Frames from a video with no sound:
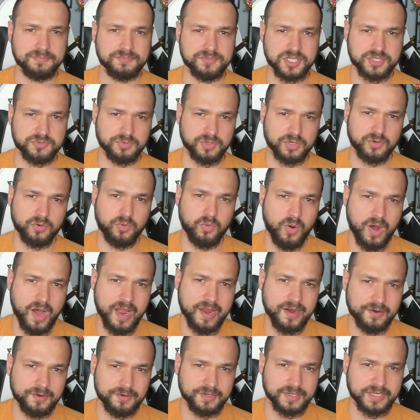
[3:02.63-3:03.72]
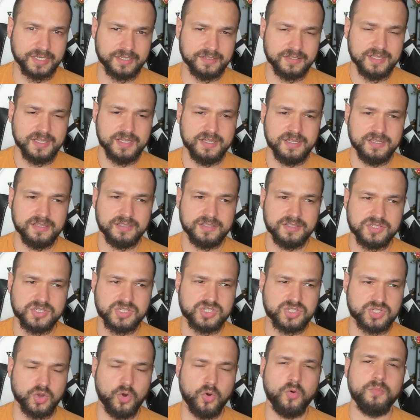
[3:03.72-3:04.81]
just requiring
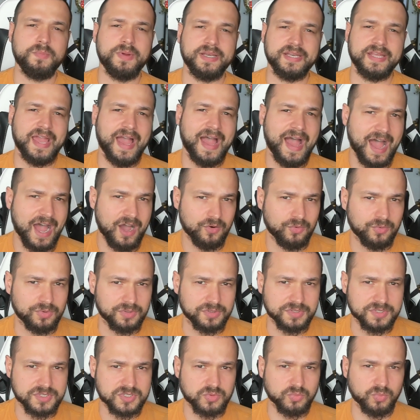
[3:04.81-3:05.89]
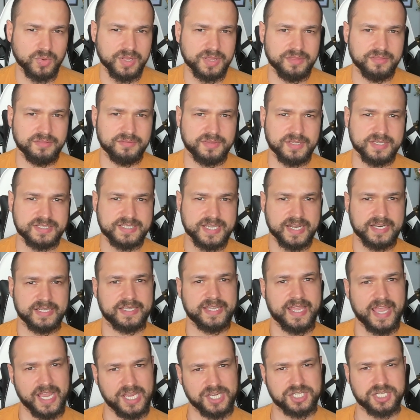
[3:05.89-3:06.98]
so many hours when the
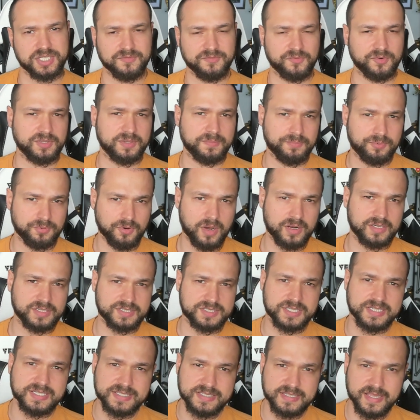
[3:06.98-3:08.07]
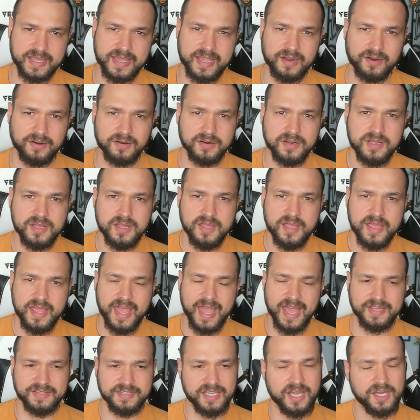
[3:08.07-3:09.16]
dedication for the product is there.
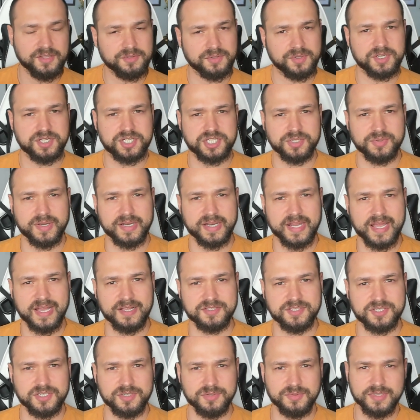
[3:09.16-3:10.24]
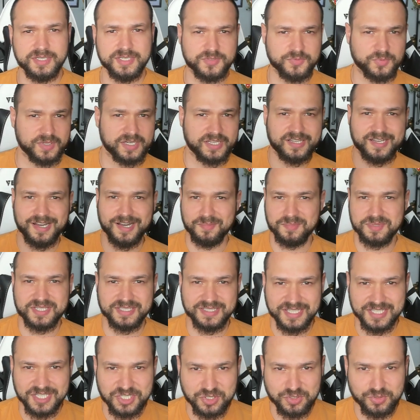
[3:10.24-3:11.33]
And the other issue at hand too is when it comes to
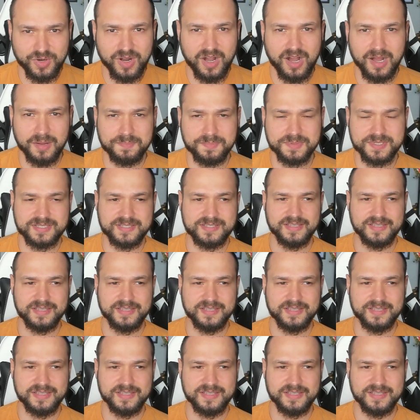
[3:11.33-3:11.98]
these drops,